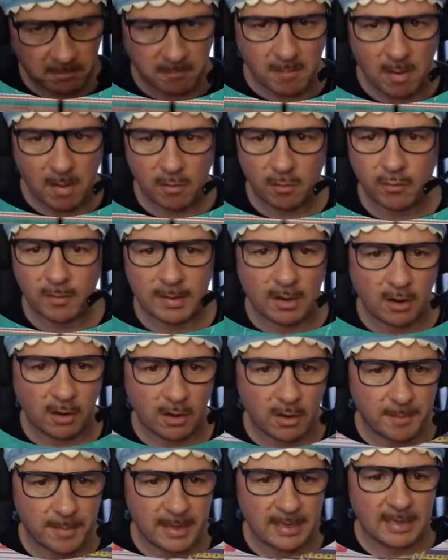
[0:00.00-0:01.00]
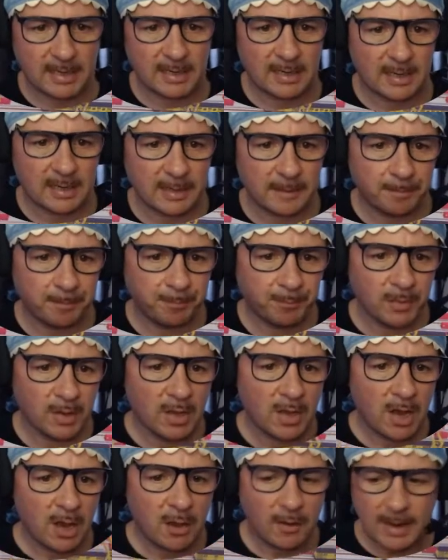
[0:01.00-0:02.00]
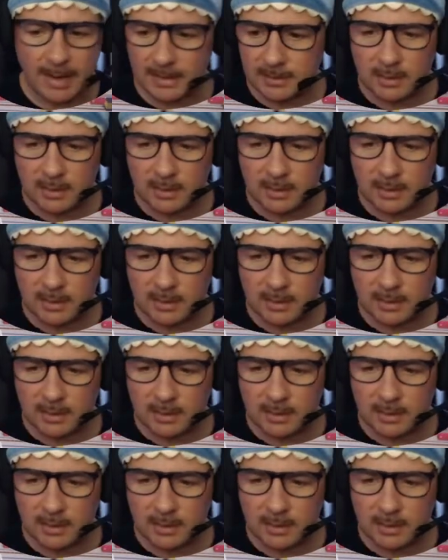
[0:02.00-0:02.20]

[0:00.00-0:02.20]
Gridlock immediately. Okay,